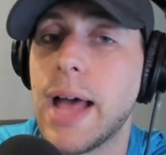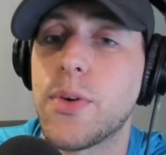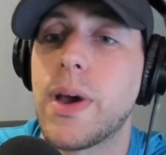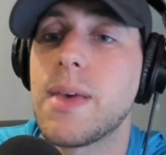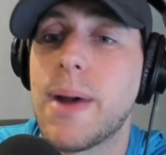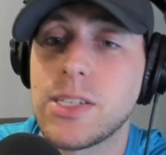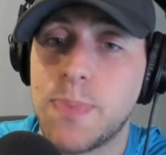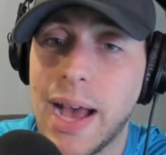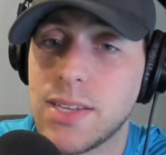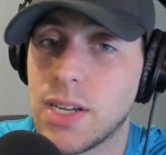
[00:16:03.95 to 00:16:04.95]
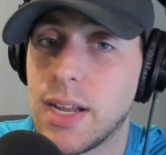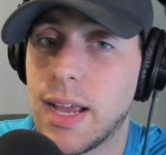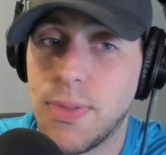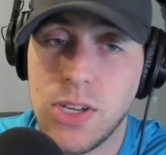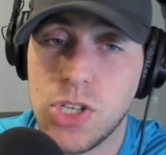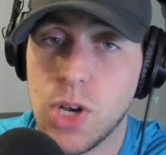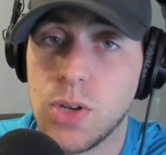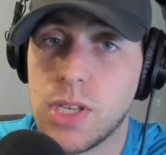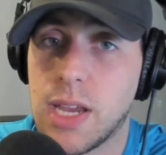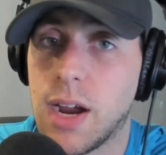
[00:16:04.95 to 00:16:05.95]
And the way they bounced back Sunday, I think,
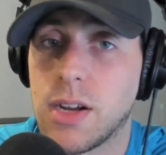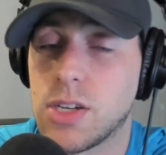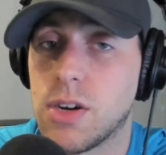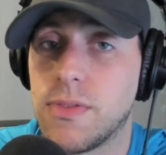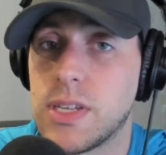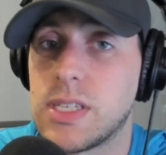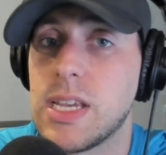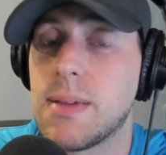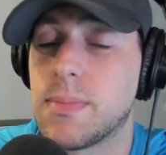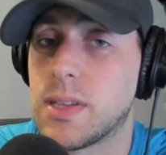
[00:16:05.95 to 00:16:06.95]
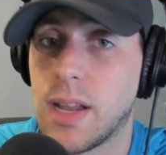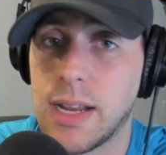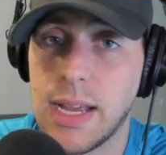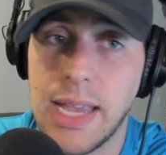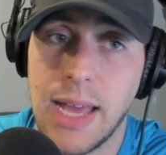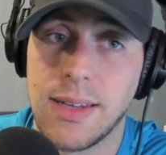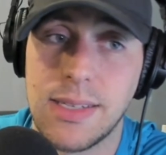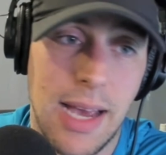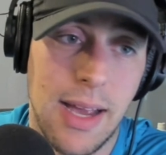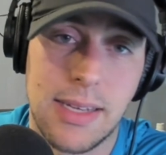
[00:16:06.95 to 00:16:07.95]
shows the character of this team. Like, again,
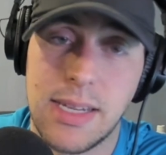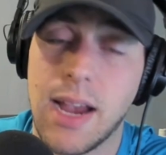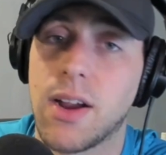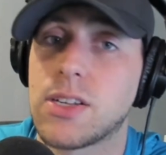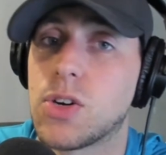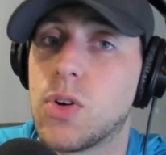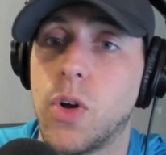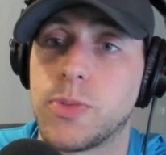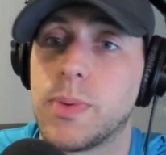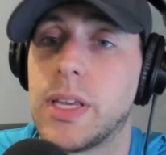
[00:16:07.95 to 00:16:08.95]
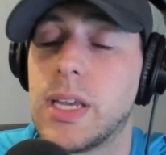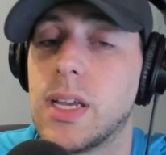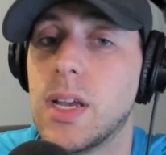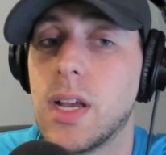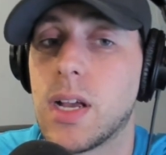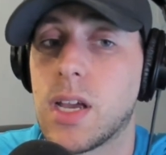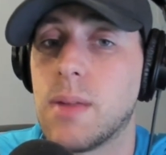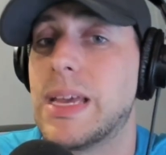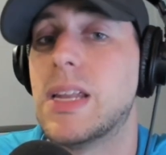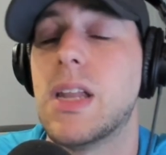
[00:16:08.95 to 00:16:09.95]
is that as character ultimately
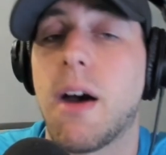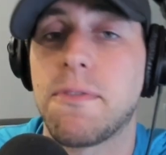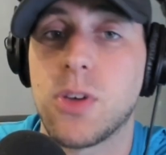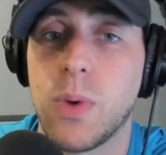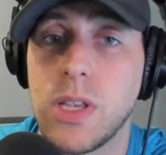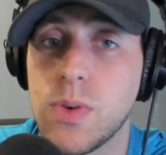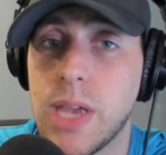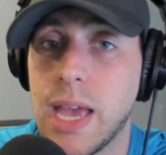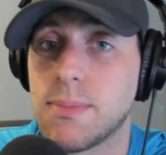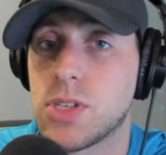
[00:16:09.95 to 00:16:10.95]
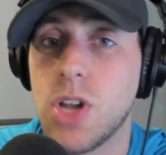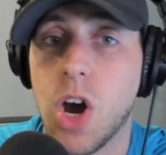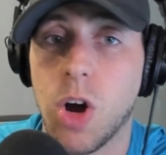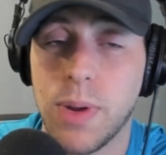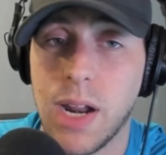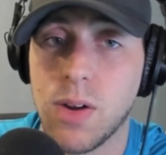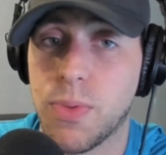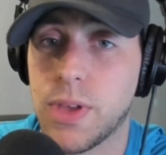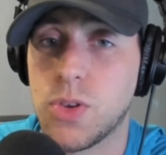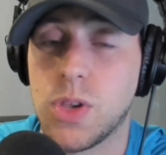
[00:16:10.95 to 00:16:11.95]
going to be enough to win you games? No, but I
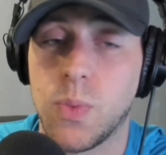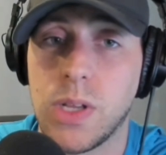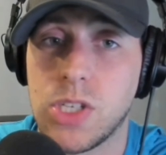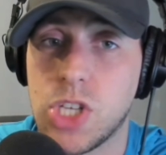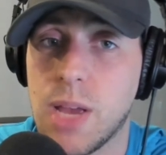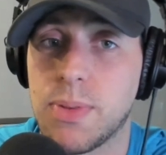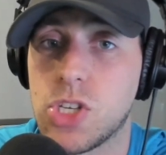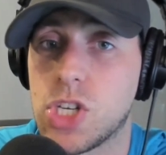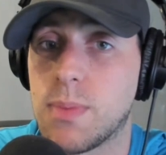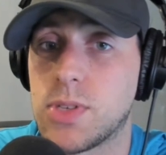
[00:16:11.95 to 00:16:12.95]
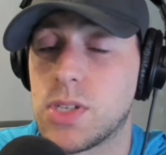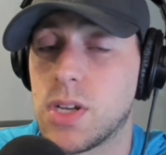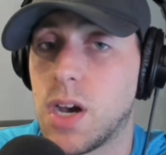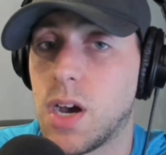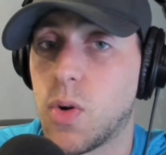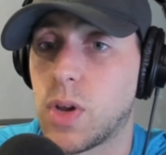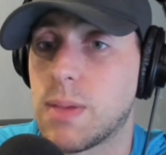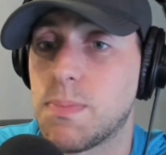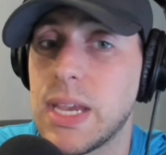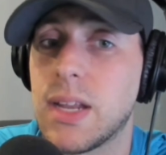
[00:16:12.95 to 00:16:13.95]
don't think you can win championships uh, or
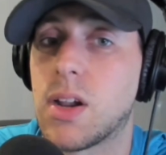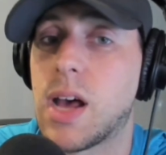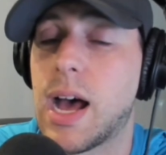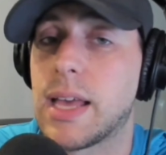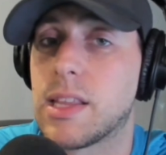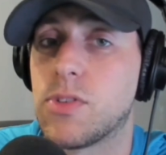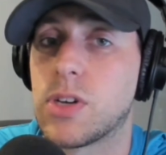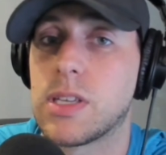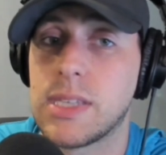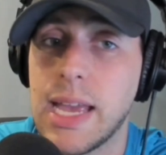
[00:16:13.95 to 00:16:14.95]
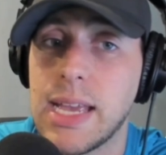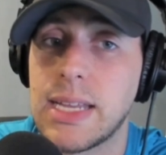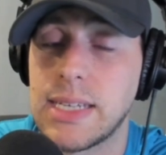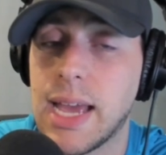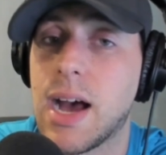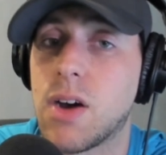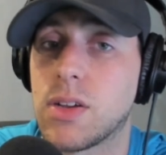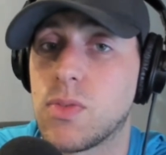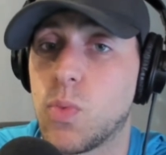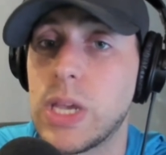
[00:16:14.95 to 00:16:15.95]
compete on a high level day in, day
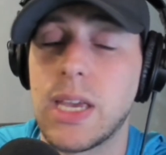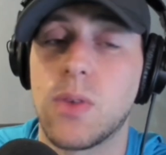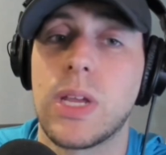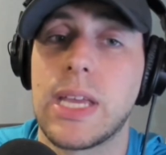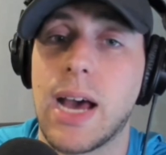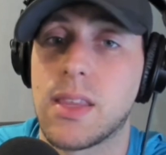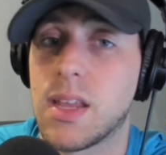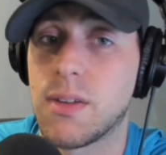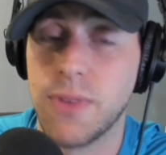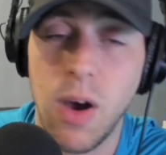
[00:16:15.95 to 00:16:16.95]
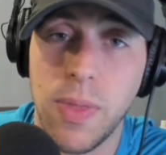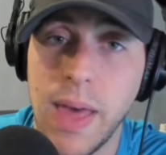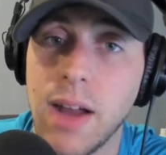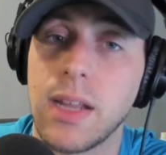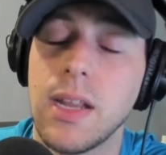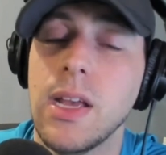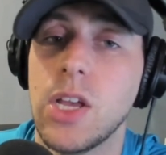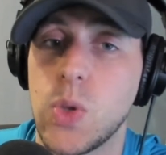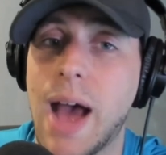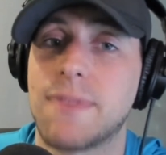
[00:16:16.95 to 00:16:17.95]
out, week in, week out in the NFL without it.
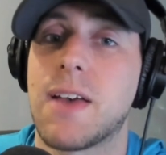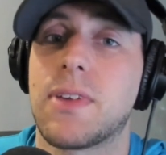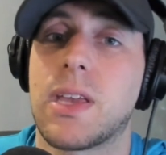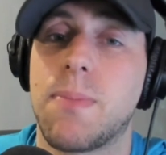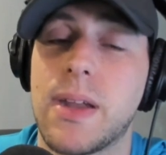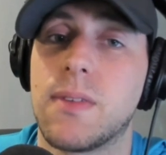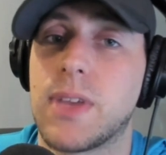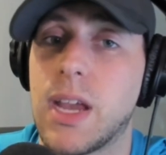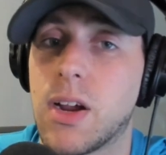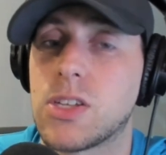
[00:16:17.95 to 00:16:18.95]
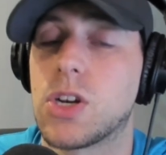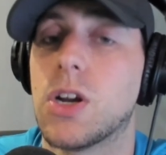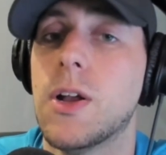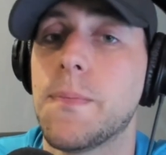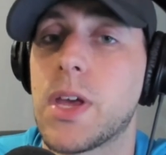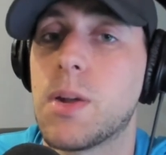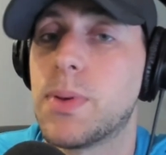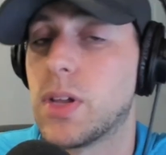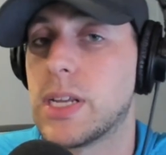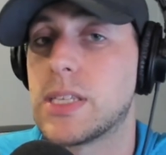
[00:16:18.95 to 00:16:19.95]
You have to have a competitive character, an
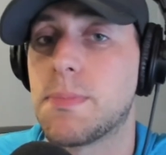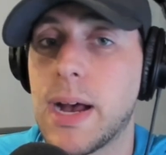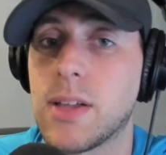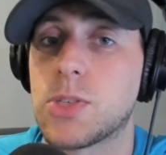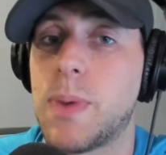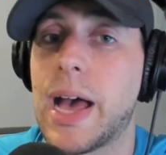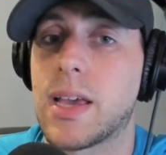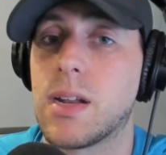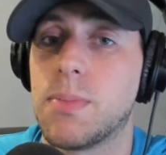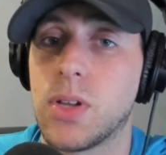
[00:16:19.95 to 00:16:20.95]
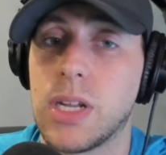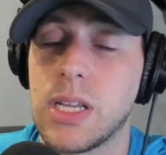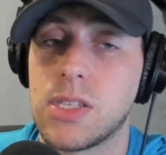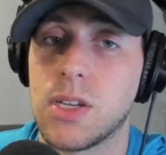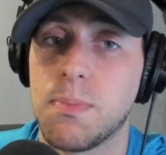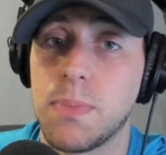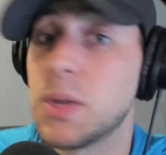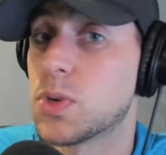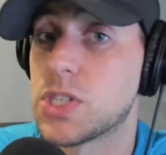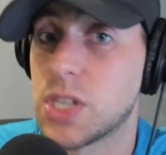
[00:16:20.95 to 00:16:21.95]
ability to bounce back, an ability to
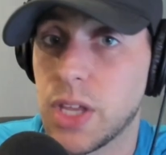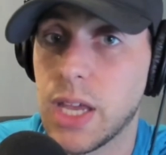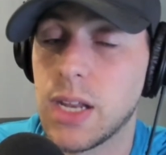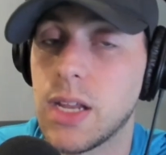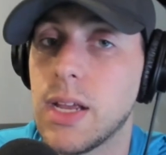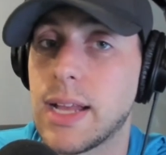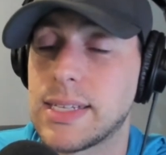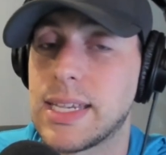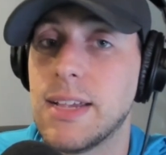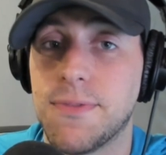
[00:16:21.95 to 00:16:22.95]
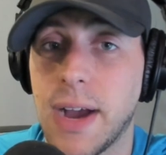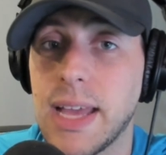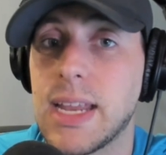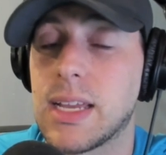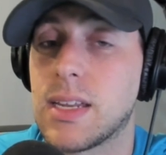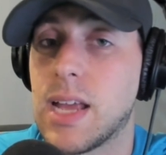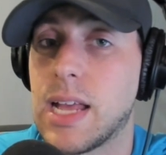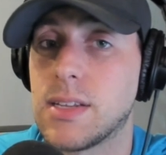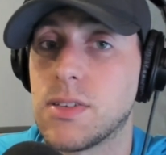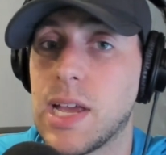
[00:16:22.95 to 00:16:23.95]
be resilient and to keep fighting and
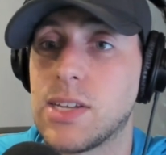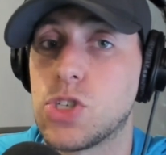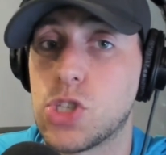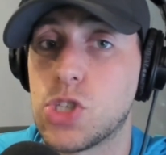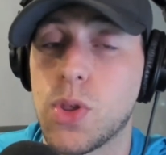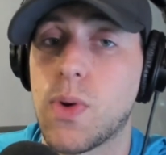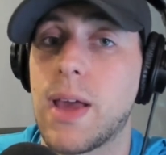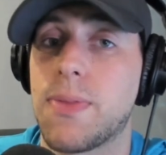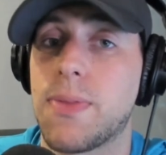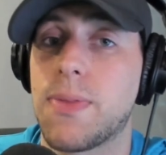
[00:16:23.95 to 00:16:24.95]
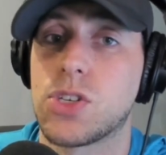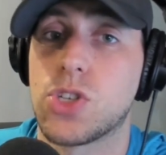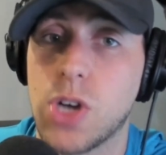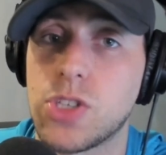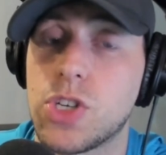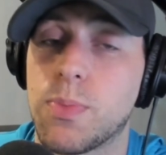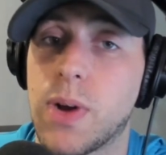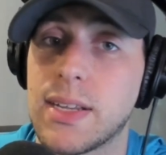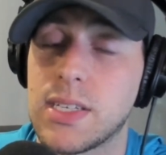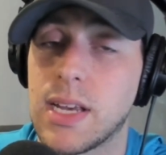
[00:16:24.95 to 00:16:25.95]
and and do the right things and trust your
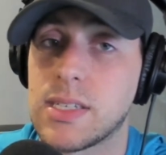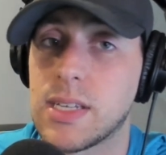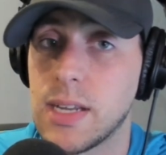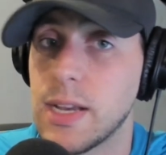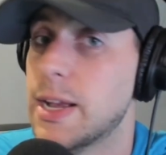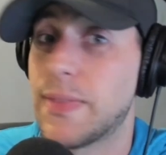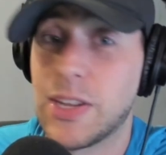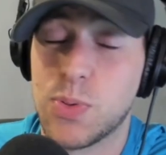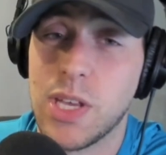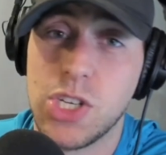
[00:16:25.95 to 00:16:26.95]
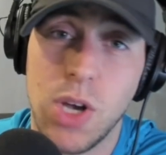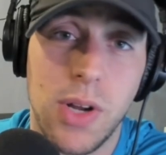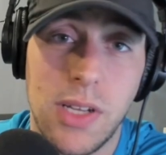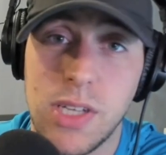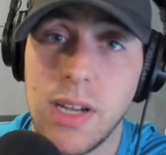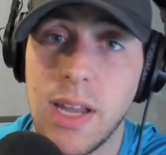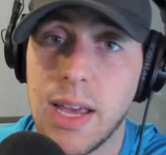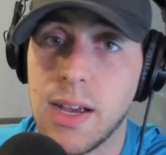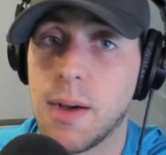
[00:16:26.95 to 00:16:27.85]
process. And that's what they showed on Sunday.